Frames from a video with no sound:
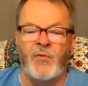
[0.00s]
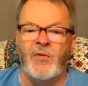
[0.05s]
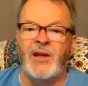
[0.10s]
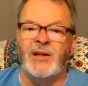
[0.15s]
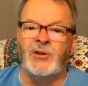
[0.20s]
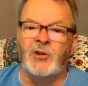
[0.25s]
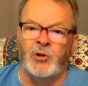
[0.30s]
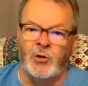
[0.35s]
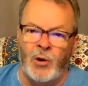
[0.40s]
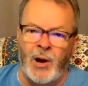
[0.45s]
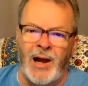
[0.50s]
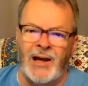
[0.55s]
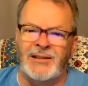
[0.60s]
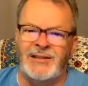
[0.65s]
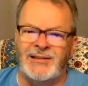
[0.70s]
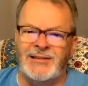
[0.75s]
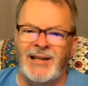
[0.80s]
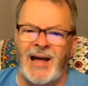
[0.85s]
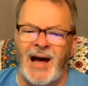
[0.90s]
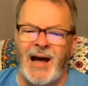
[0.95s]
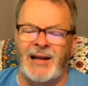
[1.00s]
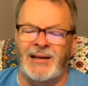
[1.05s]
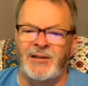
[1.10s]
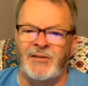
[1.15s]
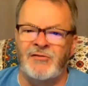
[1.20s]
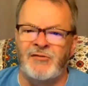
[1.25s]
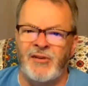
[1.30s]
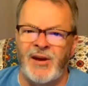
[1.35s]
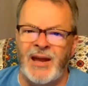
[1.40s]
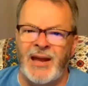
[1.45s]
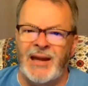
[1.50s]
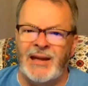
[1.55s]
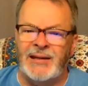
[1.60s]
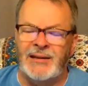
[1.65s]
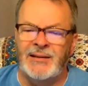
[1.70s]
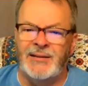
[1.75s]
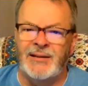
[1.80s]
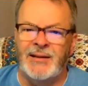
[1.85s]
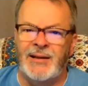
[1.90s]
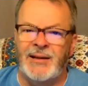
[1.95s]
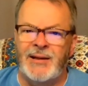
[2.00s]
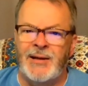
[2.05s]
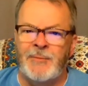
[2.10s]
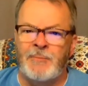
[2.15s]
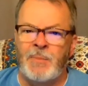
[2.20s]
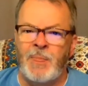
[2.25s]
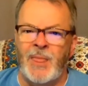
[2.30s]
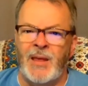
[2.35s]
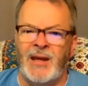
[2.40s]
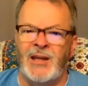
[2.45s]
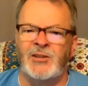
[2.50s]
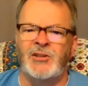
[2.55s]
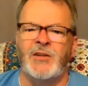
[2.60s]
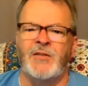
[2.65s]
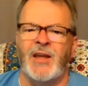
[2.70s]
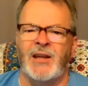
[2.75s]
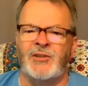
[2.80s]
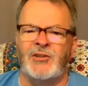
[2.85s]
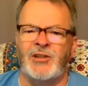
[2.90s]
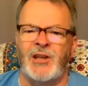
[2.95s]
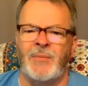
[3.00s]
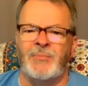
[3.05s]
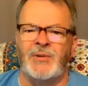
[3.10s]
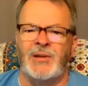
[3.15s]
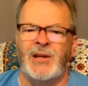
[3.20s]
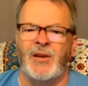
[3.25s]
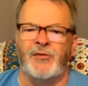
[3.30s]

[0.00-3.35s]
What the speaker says: then Christ died in vain. Isn't that something?